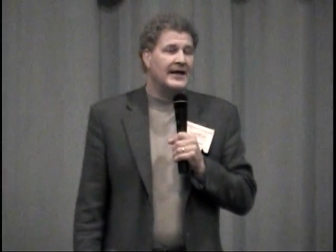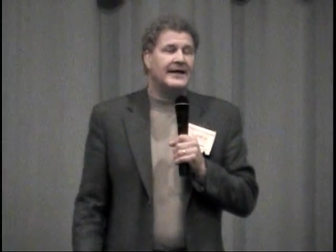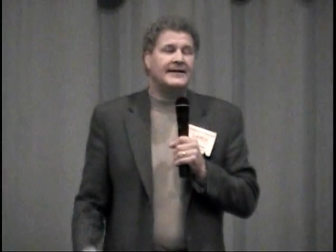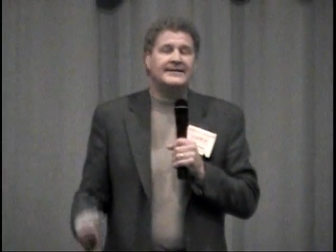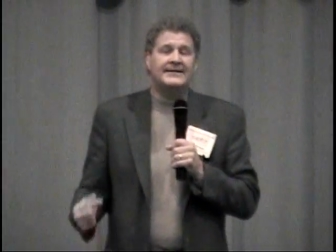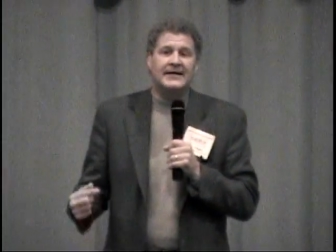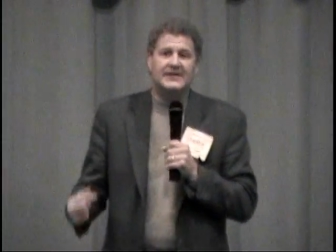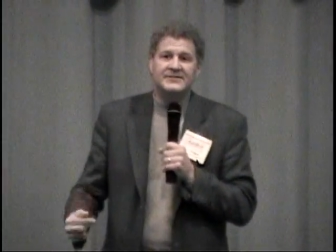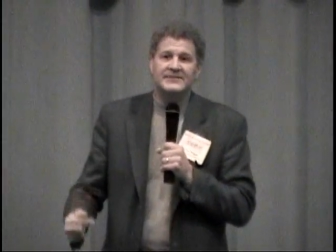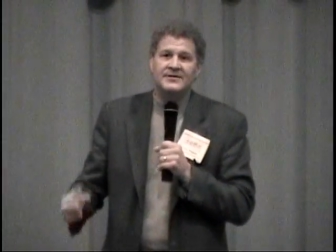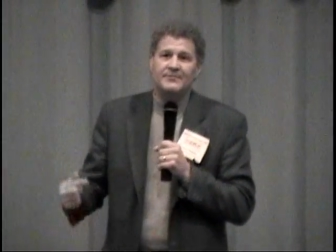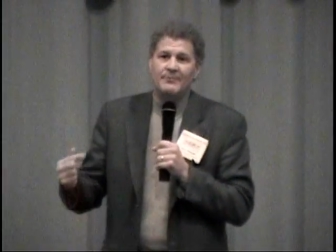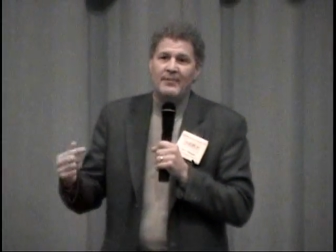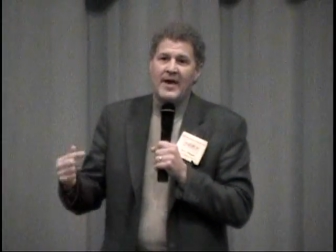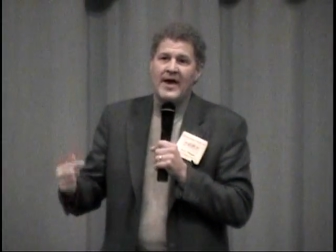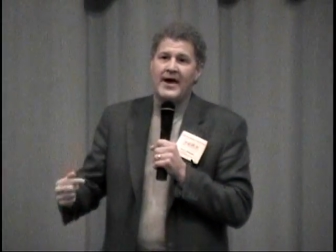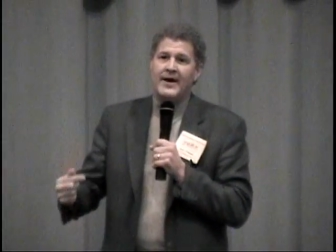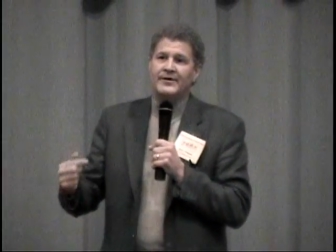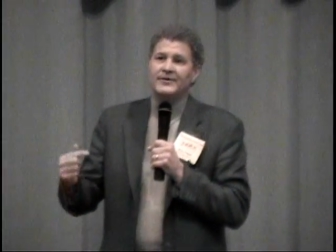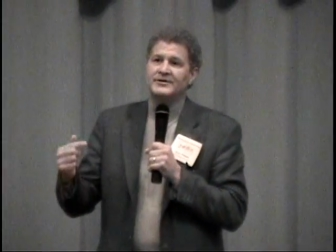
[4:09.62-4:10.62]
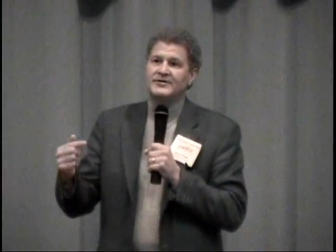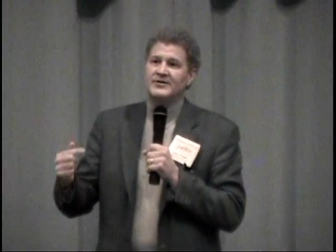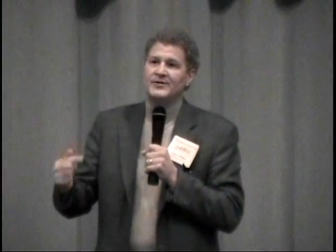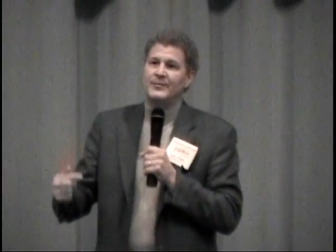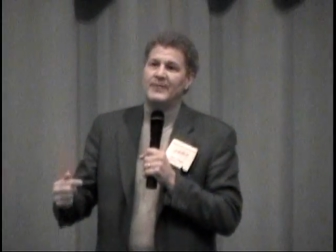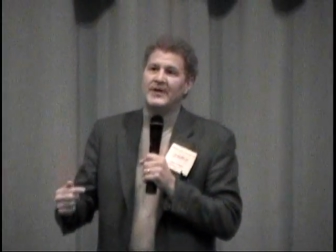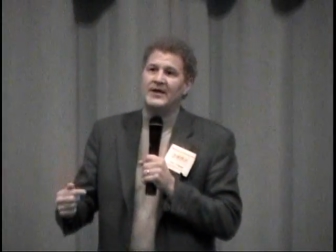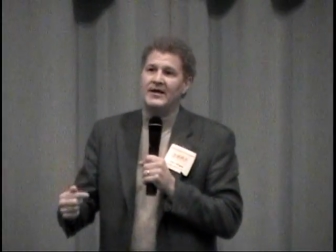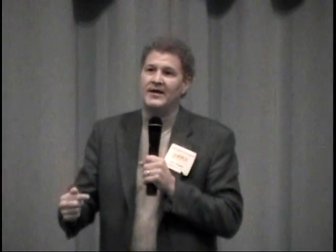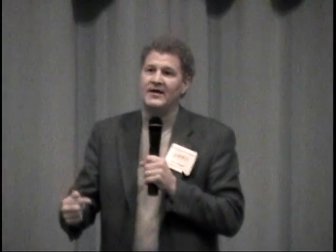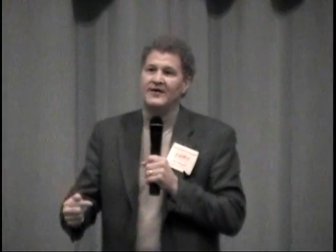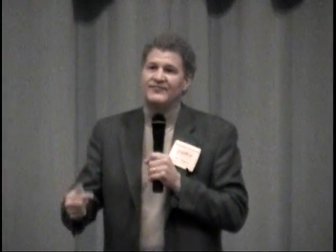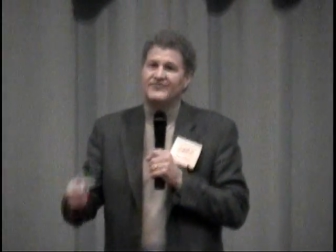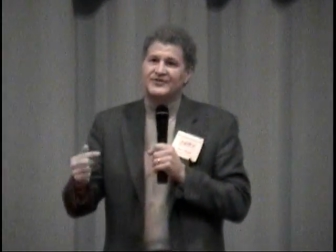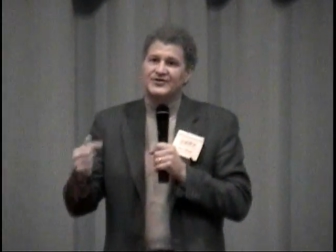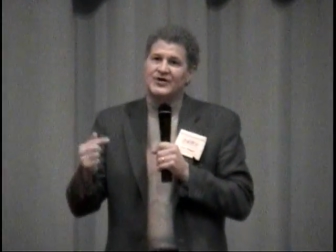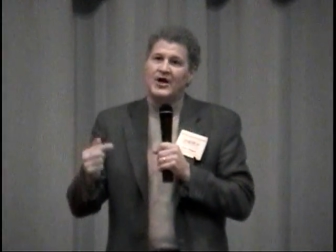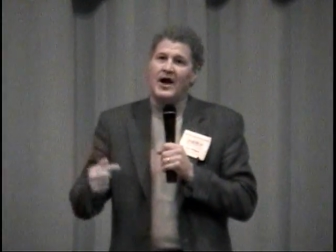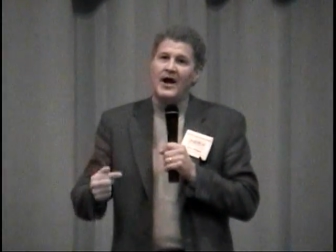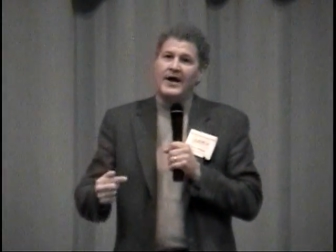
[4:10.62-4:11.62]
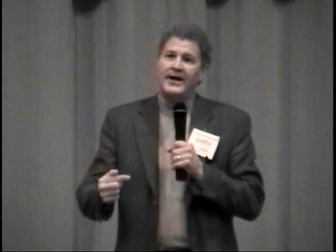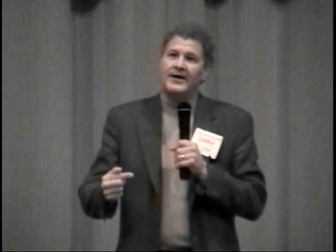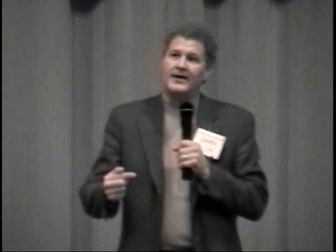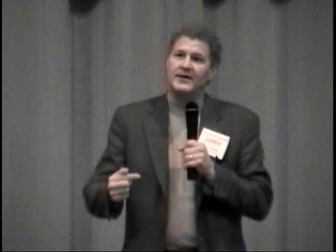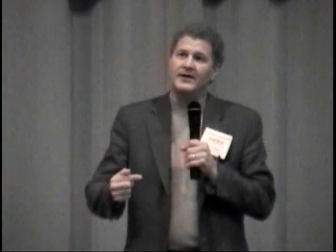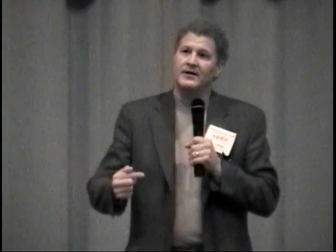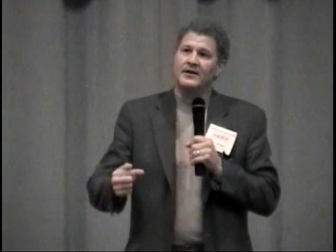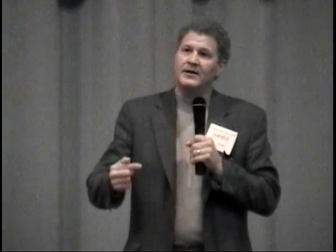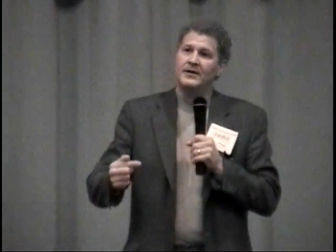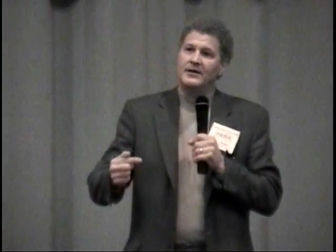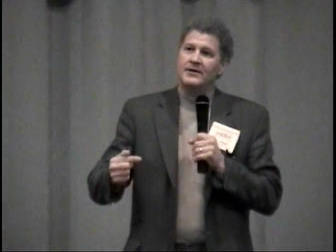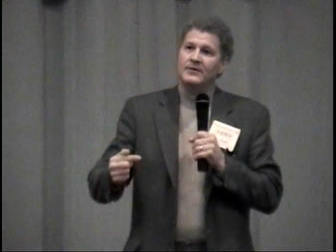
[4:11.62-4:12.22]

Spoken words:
It doesn't matter to me if China